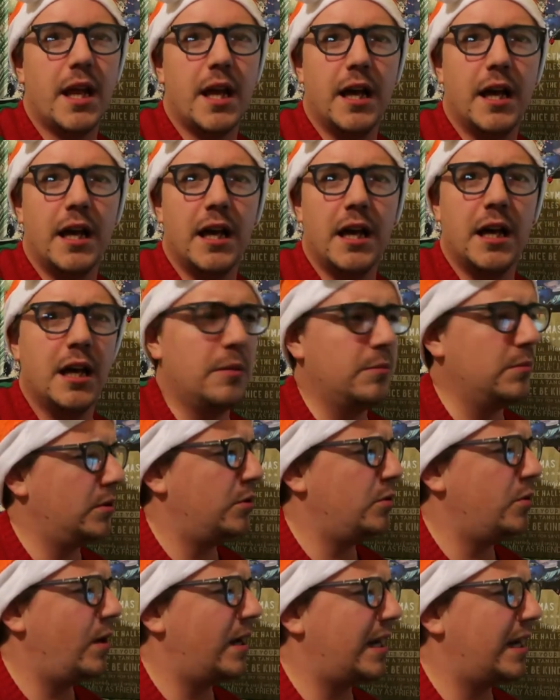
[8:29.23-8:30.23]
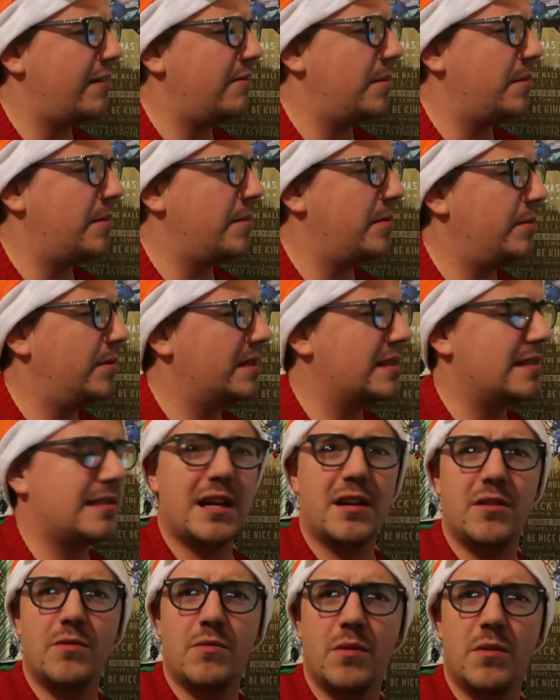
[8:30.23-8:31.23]
I can't remember what the
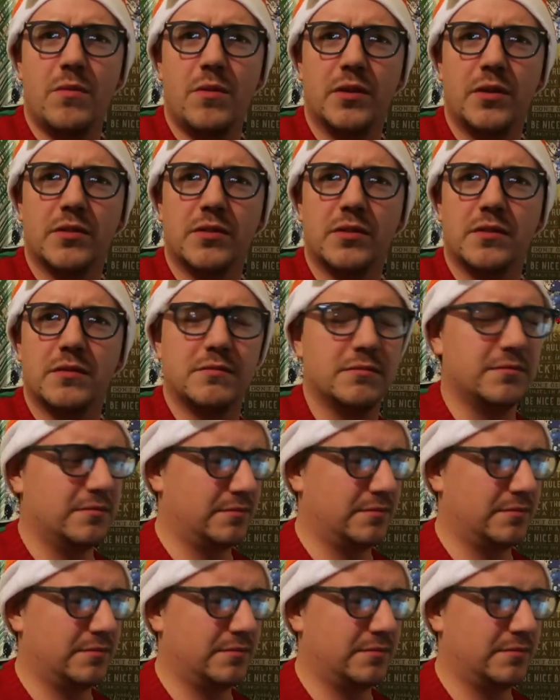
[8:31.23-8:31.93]
second one was.